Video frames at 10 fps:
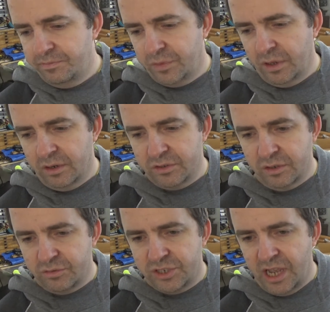I don't know, so
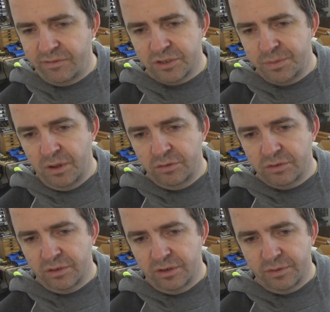depth I suppose,
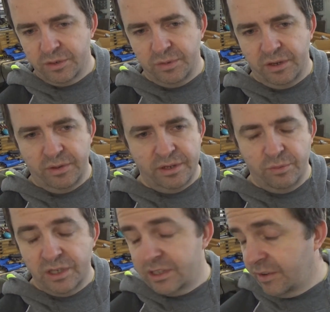or no,
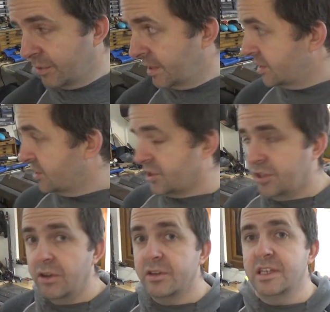whichever way, it's the
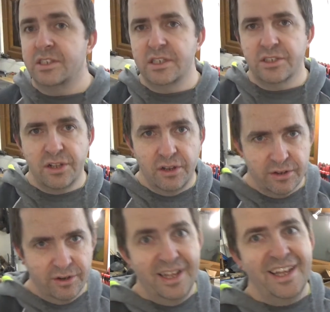slide, that's it,
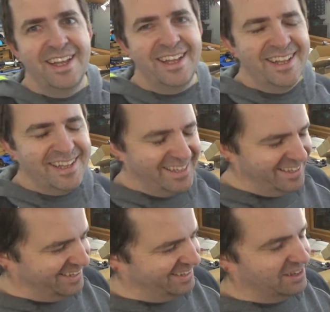slider.
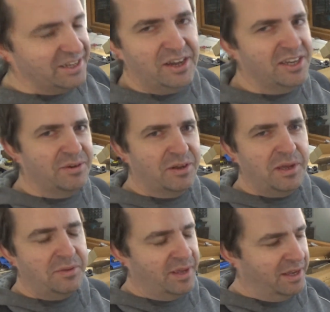I knew what I meant
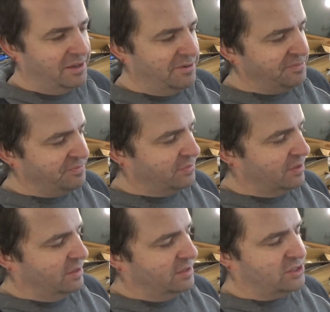in my head.
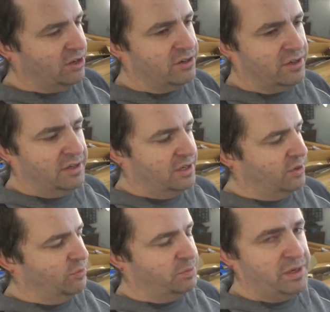The slider
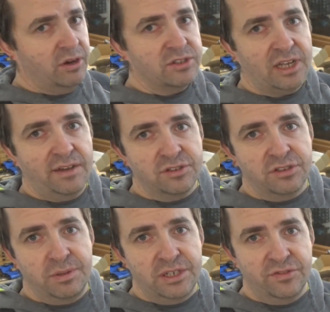would be nice to have just a
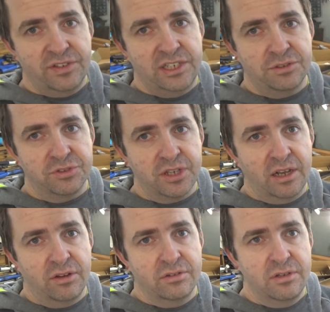bit of digital scale
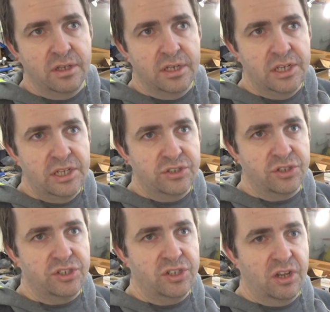on,
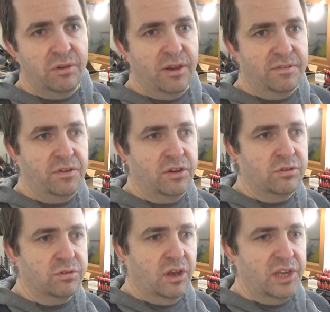just so you know how far you'll
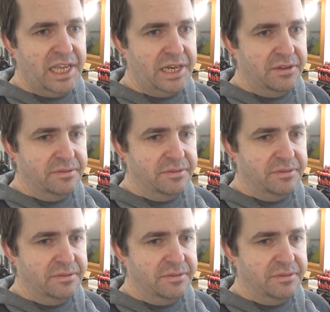cut it in.